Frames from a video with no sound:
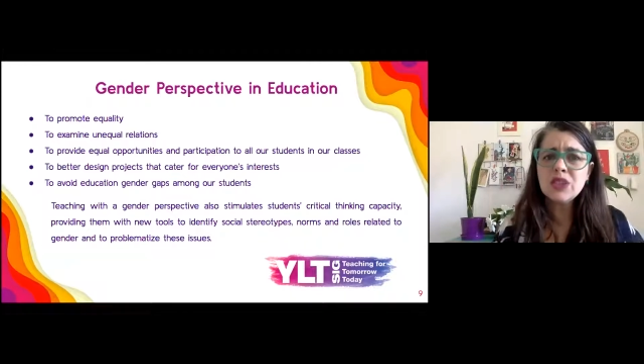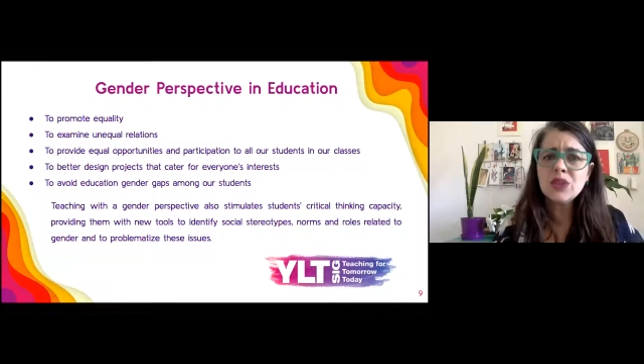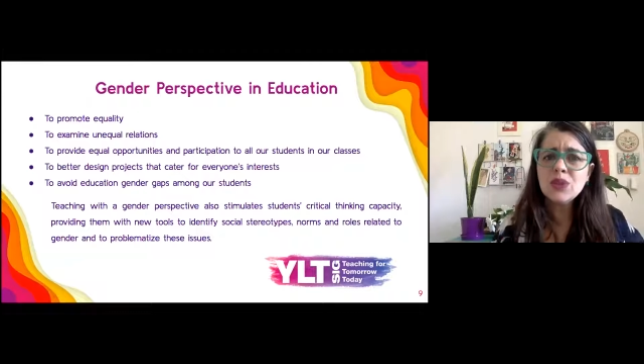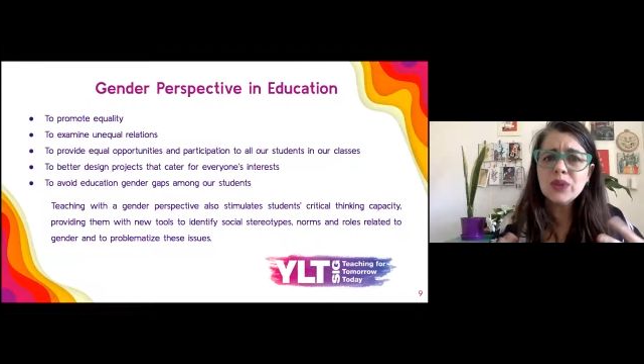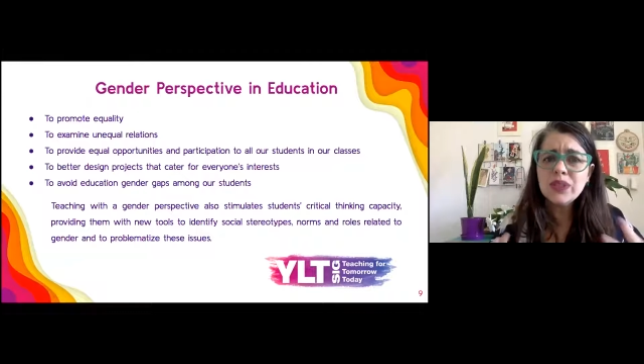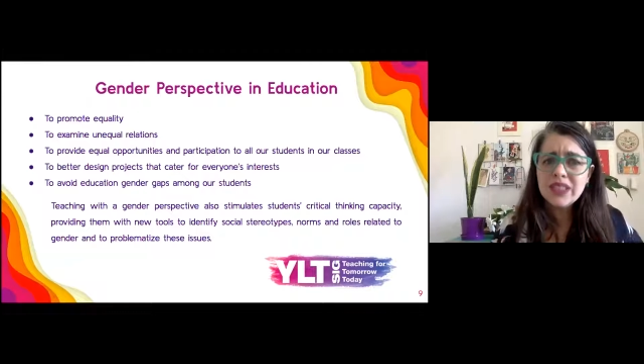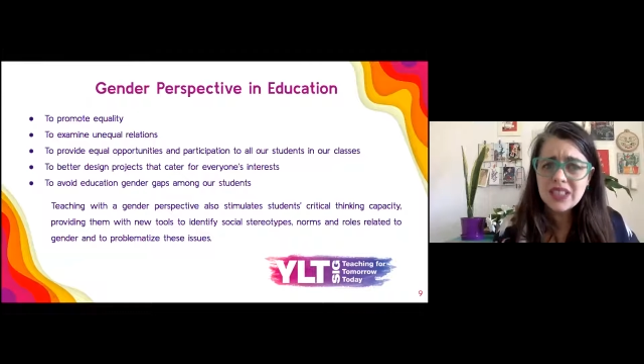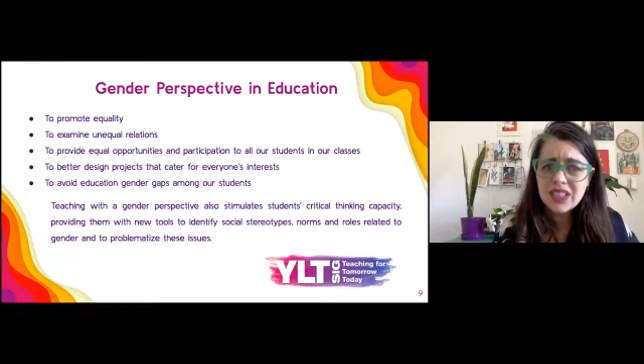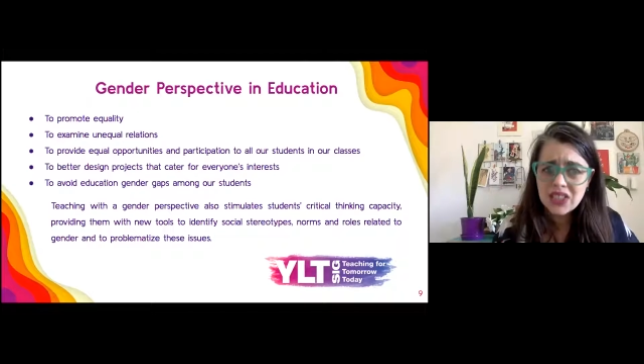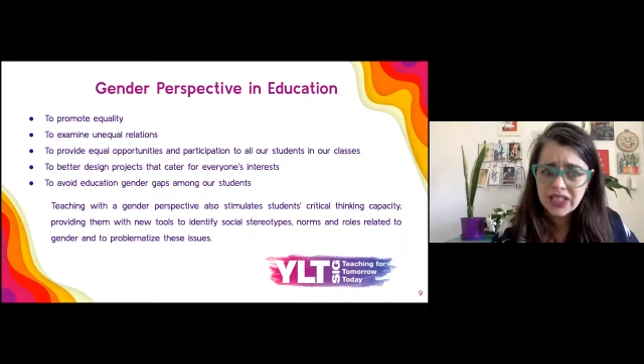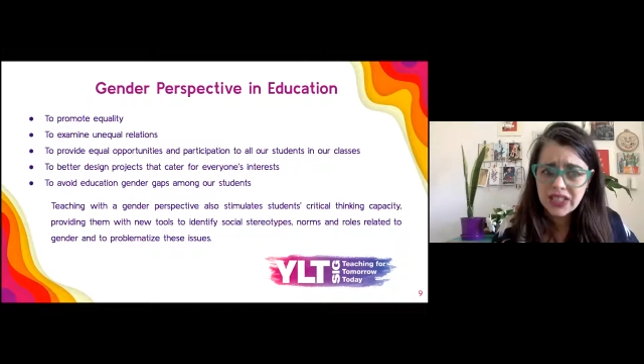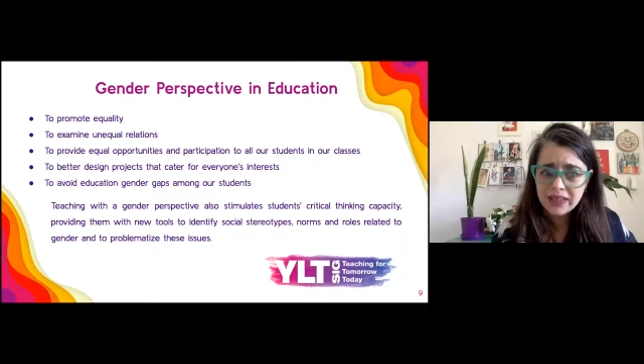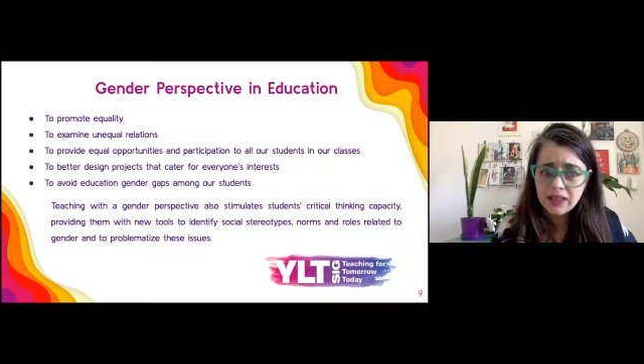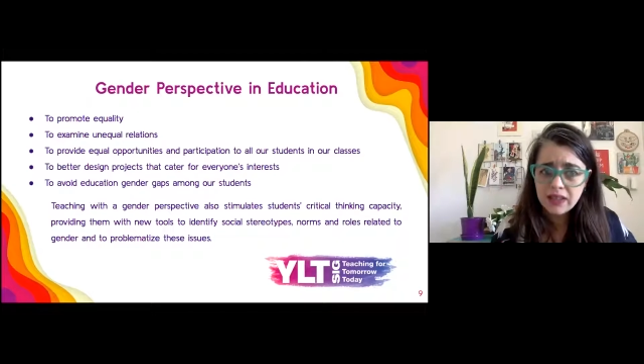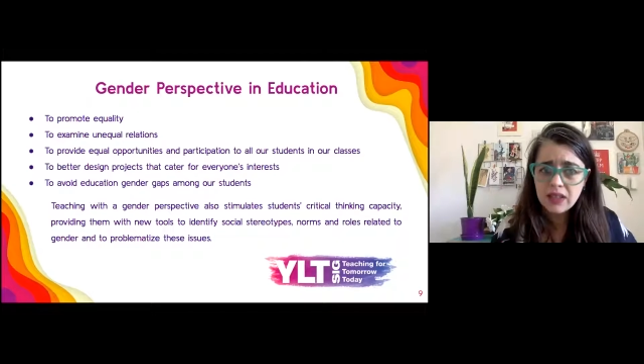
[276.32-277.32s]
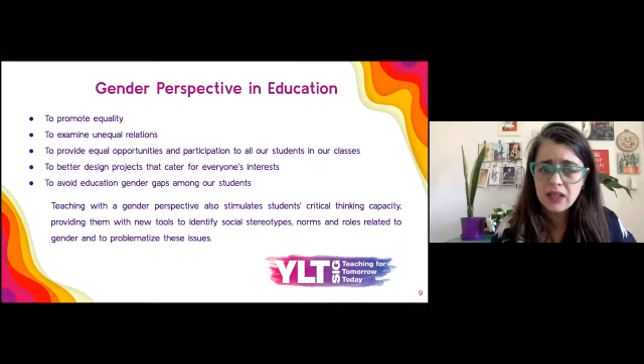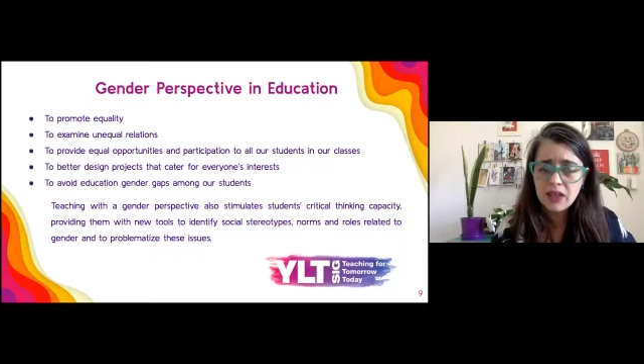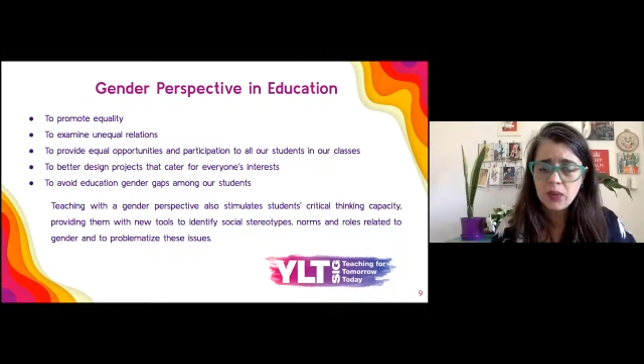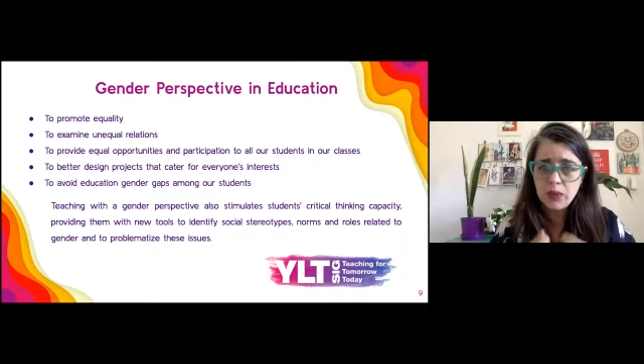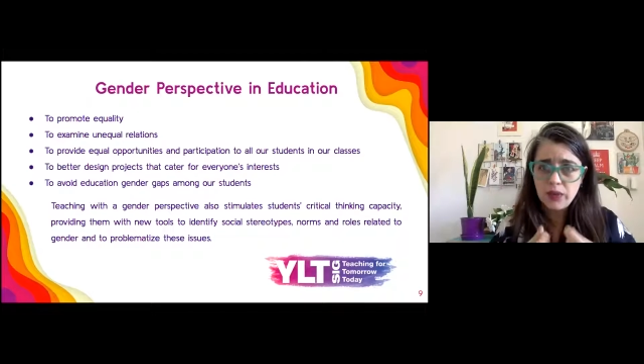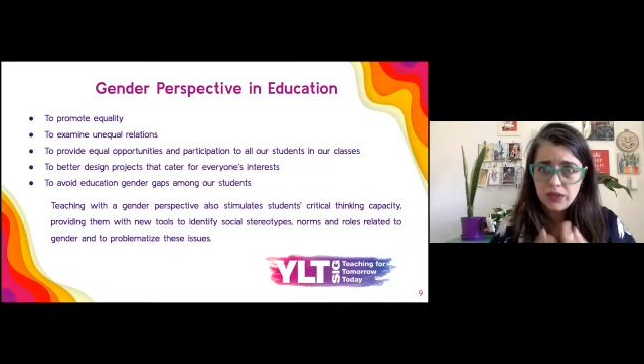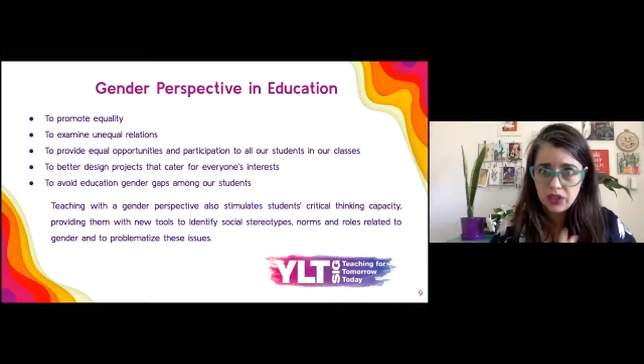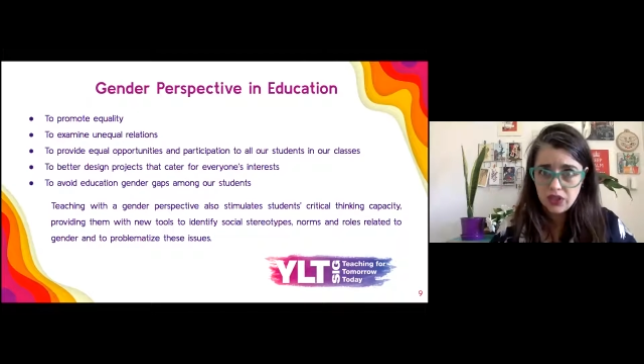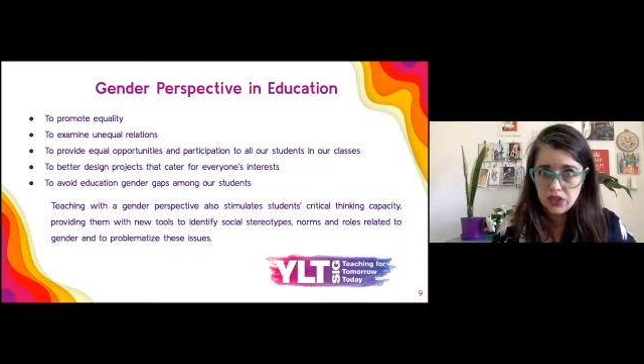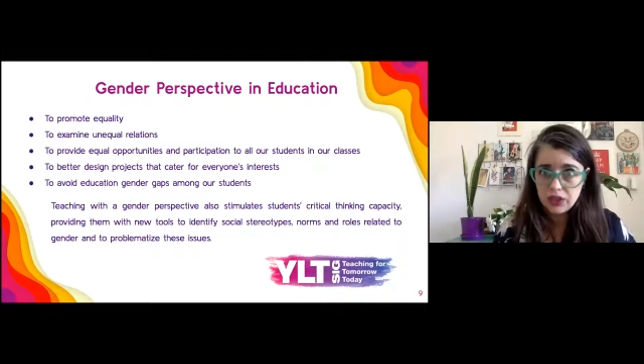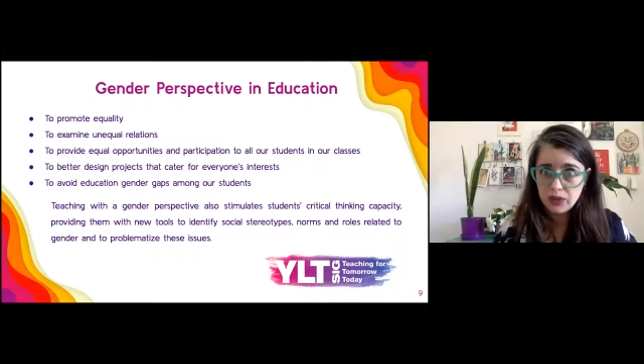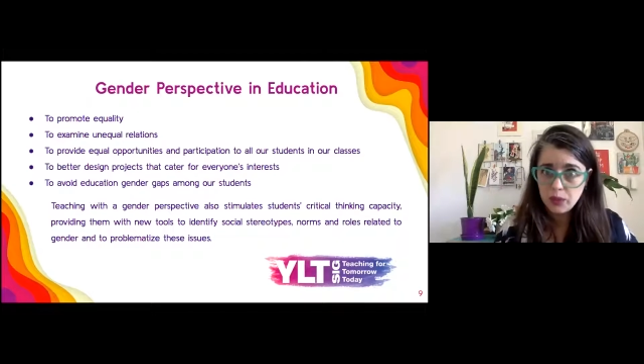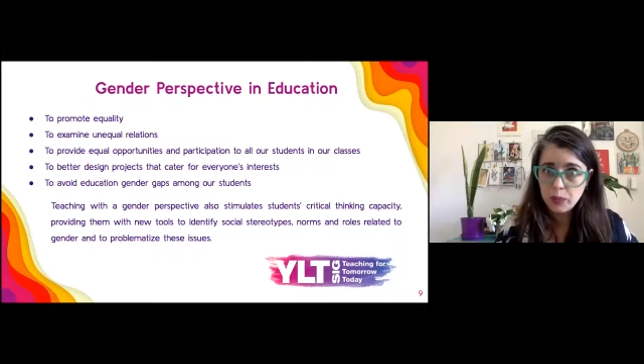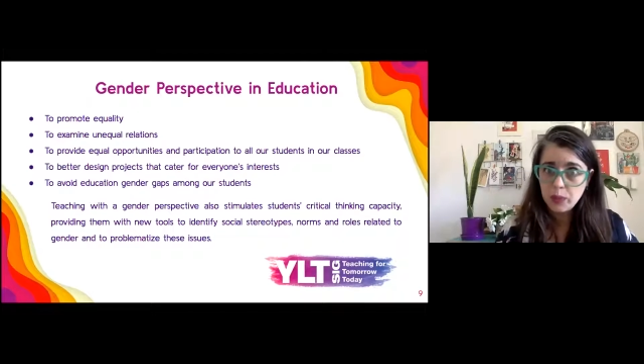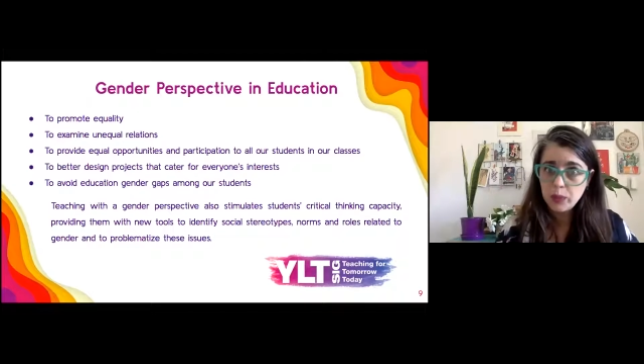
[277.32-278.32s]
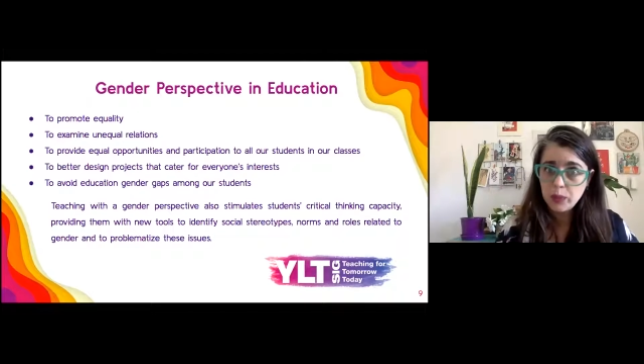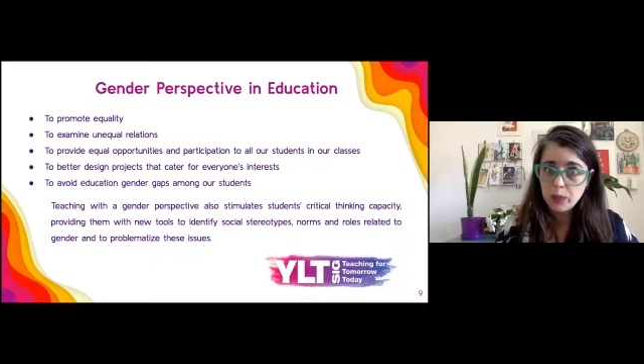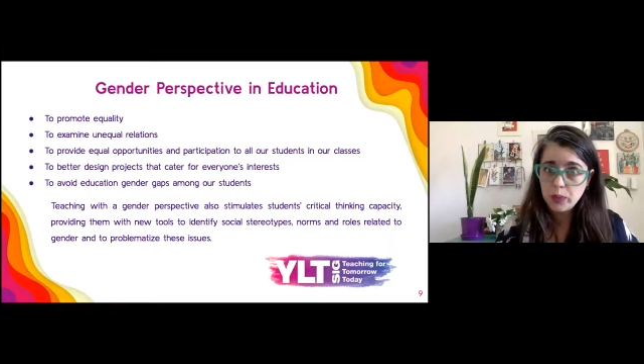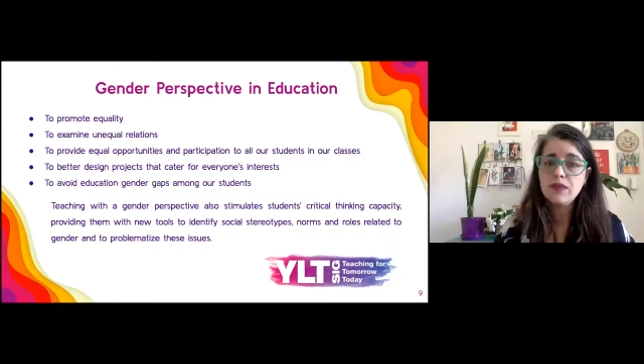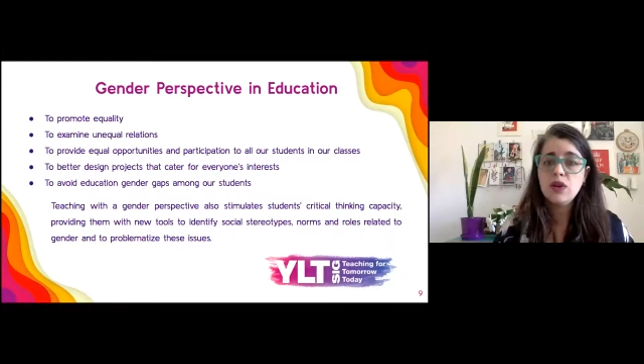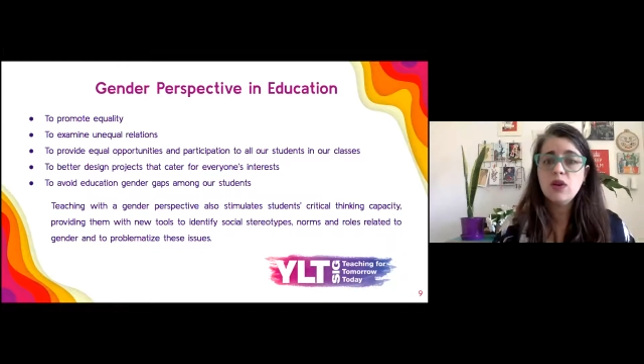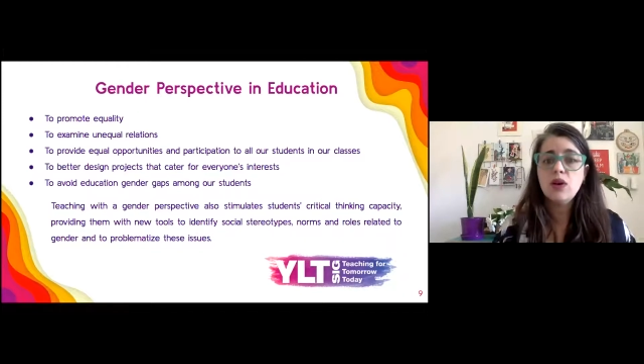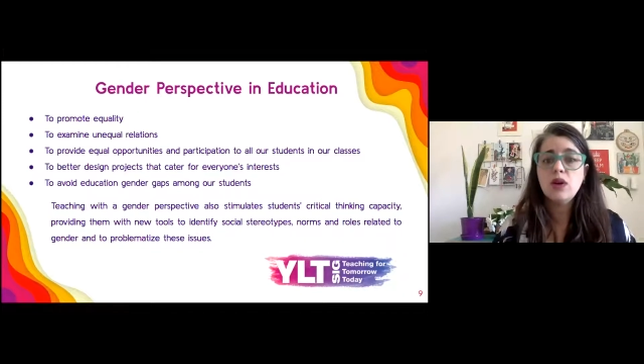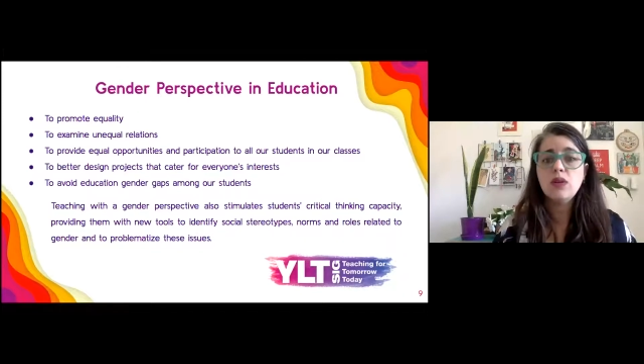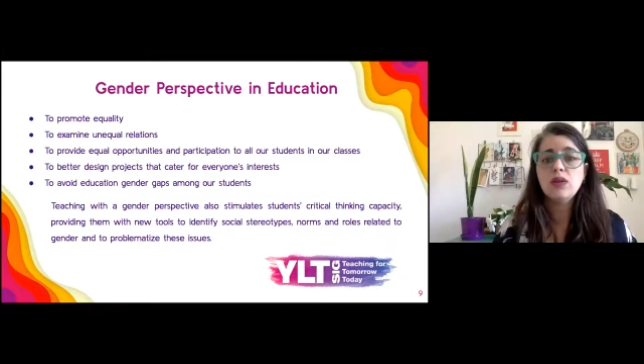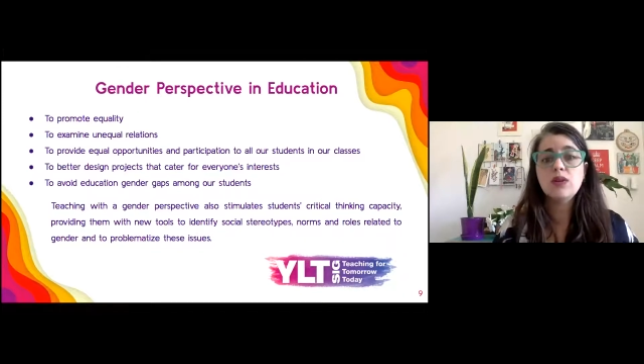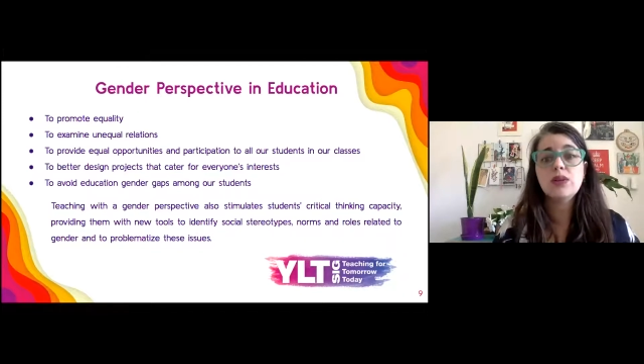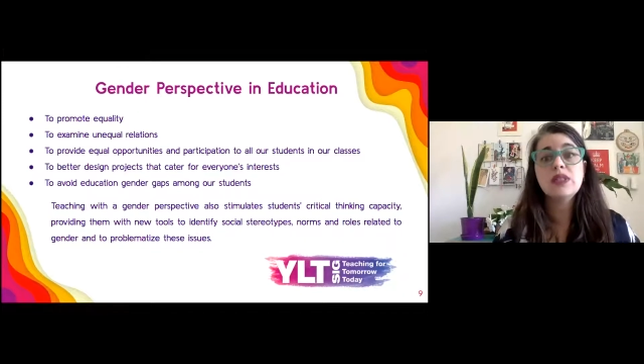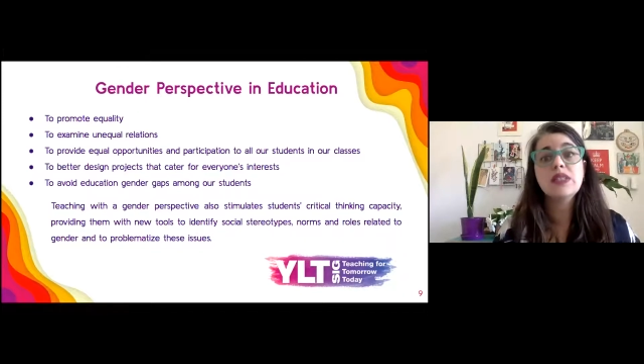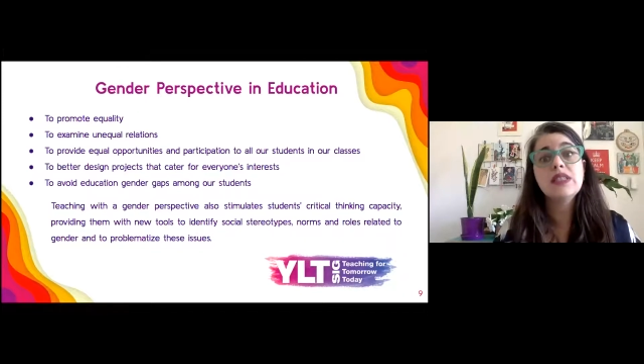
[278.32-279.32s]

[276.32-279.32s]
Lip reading: So teaching with a gender perspective